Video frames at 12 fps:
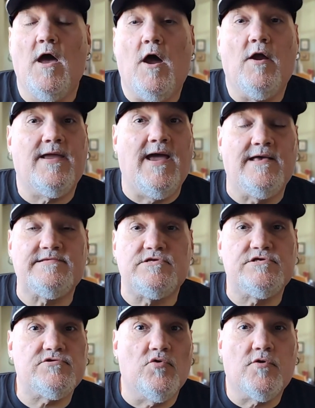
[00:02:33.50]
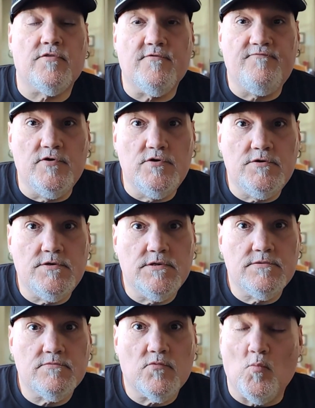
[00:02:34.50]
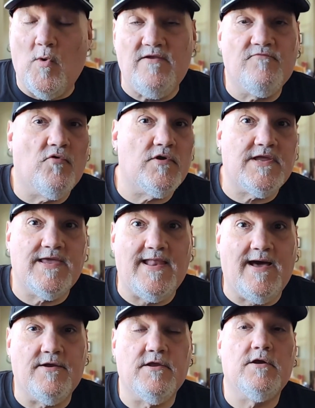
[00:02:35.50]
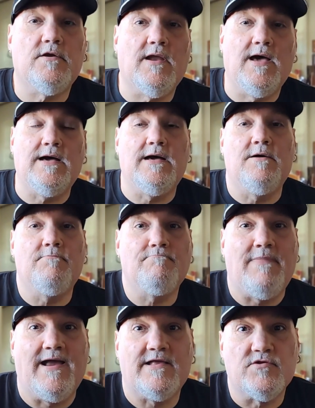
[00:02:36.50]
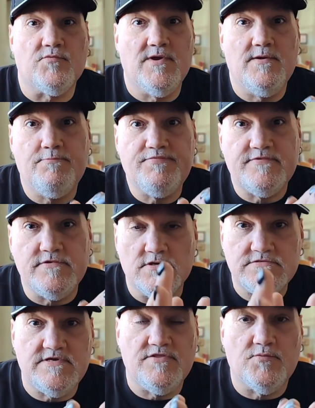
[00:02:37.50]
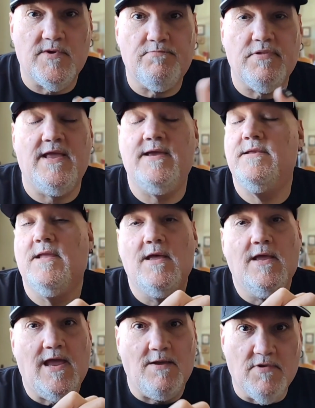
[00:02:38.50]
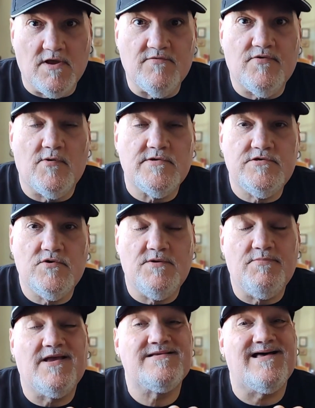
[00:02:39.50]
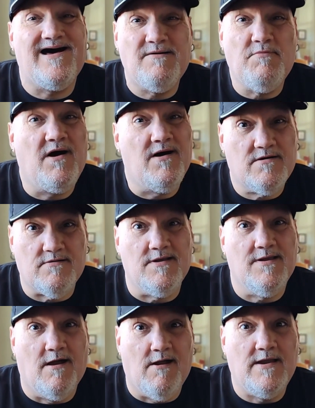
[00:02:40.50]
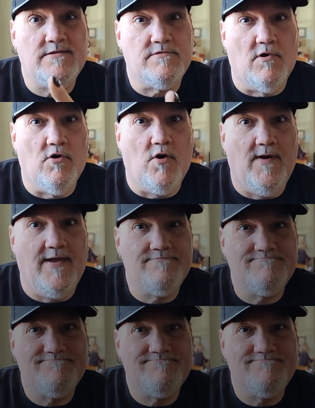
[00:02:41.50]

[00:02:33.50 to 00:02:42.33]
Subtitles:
Alright guys, I just ordered the food, waiting for it to get out here. I got the ribs. You'll see the rib plate. I'm looking forward to it because I'm hungry. Alright, don't go away.